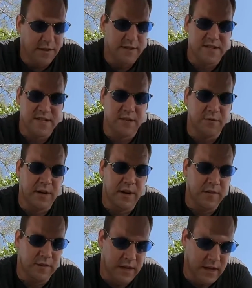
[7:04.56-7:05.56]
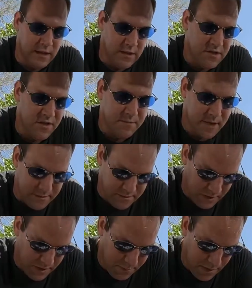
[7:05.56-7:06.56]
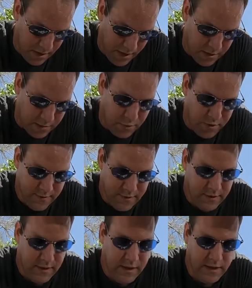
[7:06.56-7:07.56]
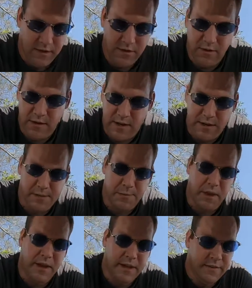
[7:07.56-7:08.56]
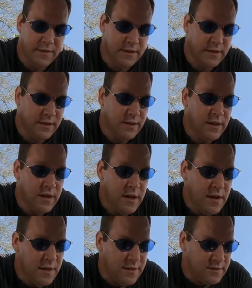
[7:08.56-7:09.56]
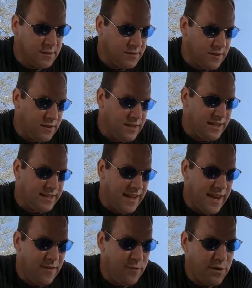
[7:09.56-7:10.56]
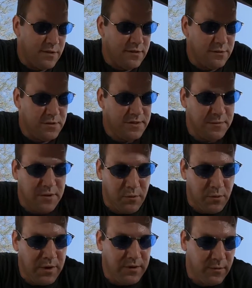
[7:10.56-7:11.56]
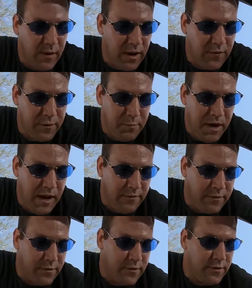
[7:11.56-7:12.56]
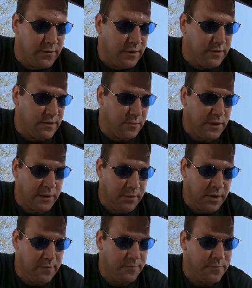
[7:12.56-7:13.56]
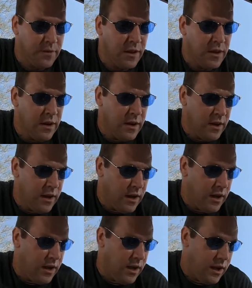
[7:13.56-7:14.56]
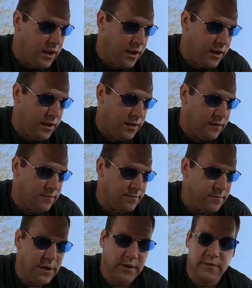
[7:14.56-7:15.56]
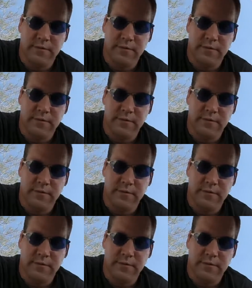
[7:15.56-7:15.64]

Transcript: the scenery and everything, and you sometimes forget about how you're breathing and your air supply and everything. So it's good not to have one of those ones with the wrist right off the bat for, you know, someone like me. And, you know,